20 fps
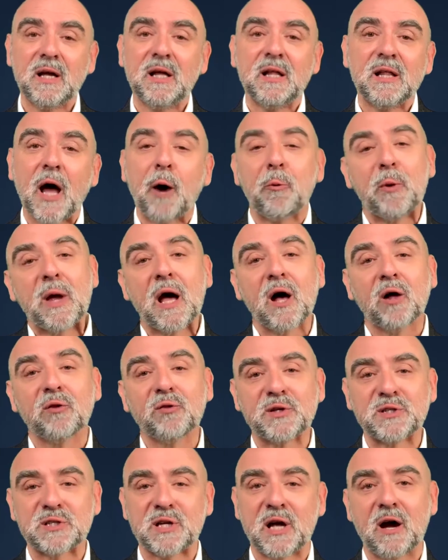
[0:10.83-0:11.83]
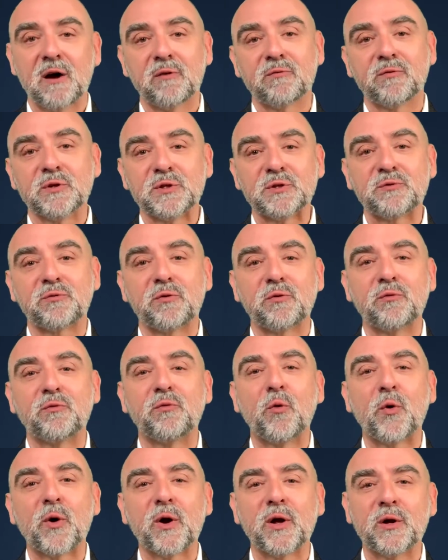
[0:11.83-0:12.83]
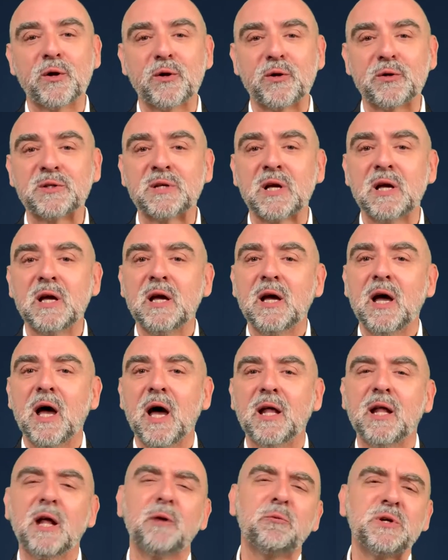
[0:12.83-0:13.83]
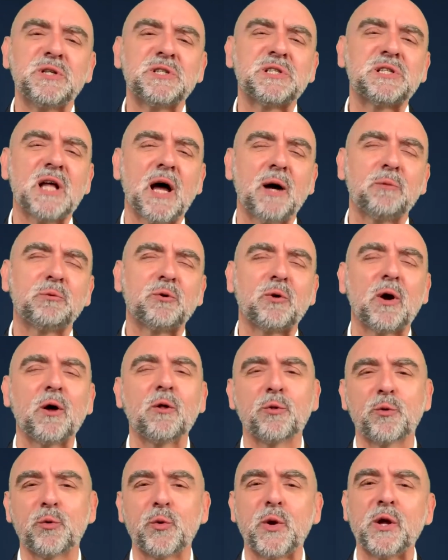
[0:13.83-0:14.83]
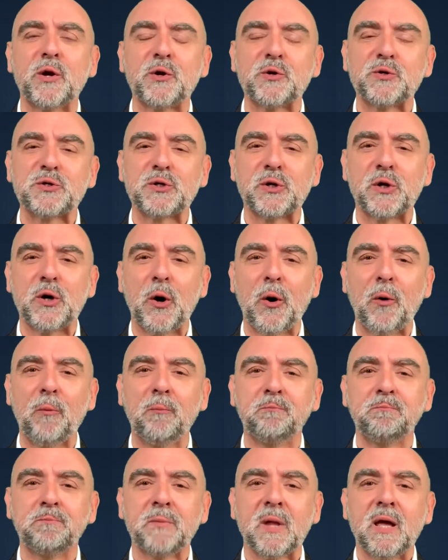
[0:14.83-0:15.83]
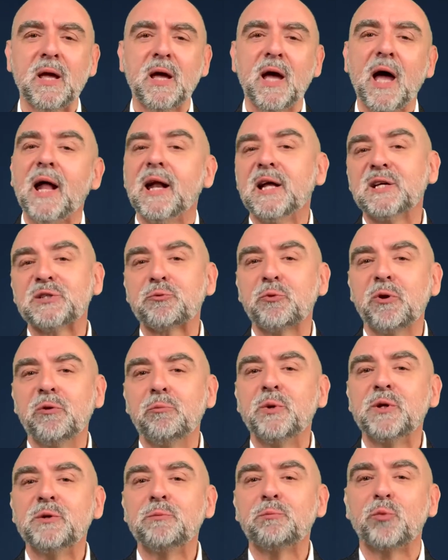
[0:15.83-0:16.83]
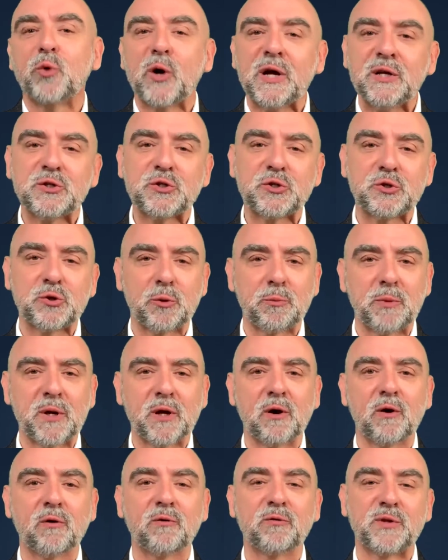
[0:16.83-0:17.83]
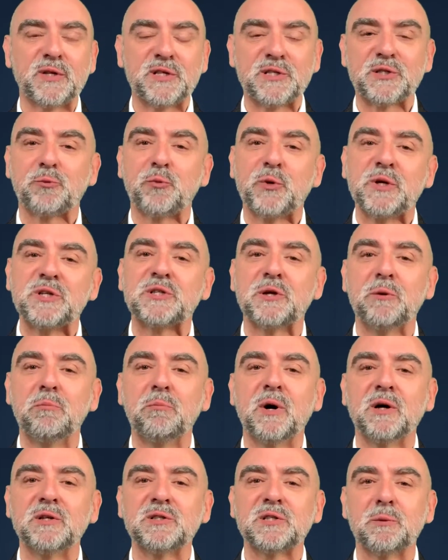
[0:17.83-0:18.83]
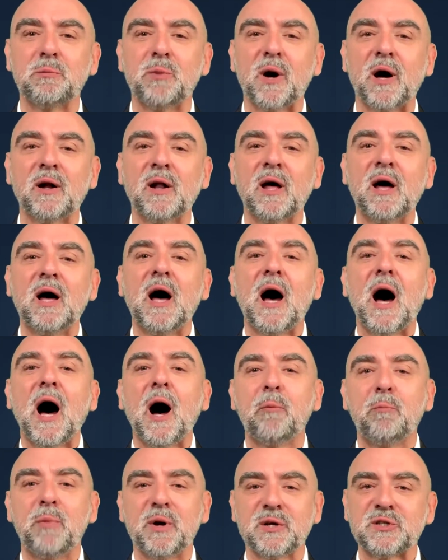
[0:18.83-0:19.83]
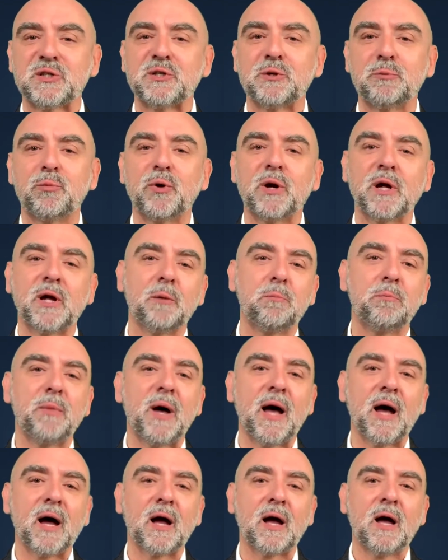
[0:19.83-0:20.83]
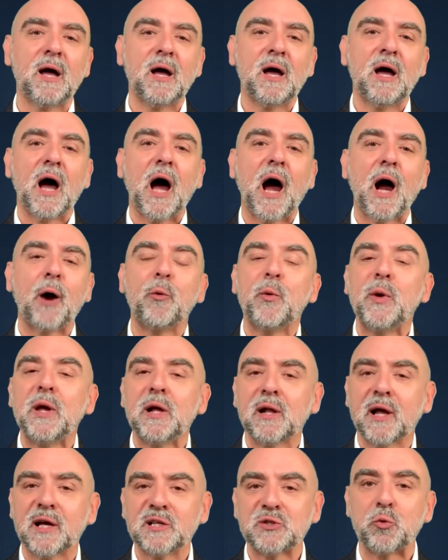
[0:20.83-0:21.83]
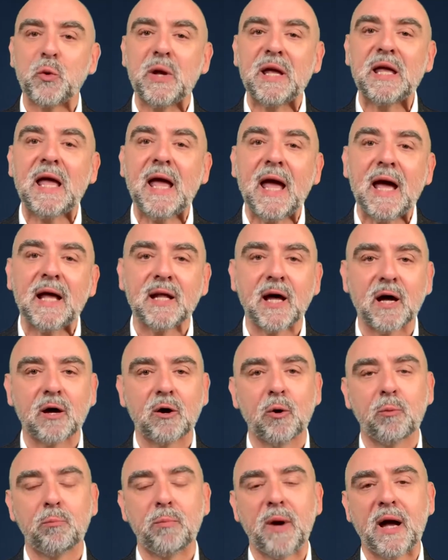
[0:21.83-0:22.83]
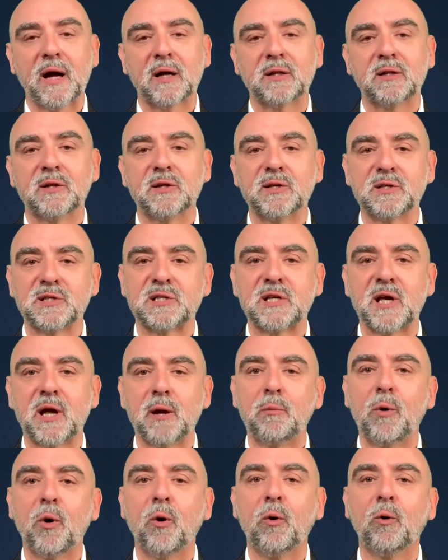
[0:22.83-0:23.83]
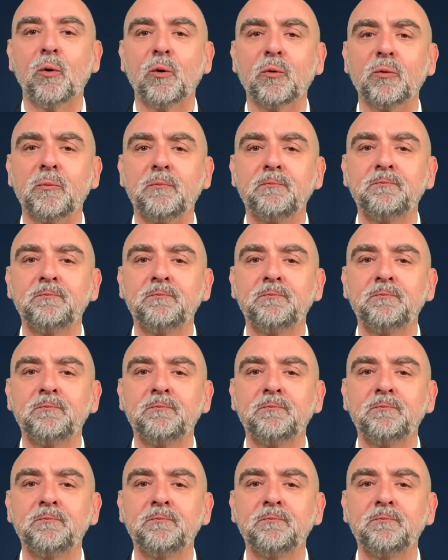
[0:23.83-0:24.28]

Now, we held this conference for 4 years, and then we stopped around 3 years ago. And as we've been brainstorming over these recent months about how best to bring it back, I realized we cannot go back to the same old.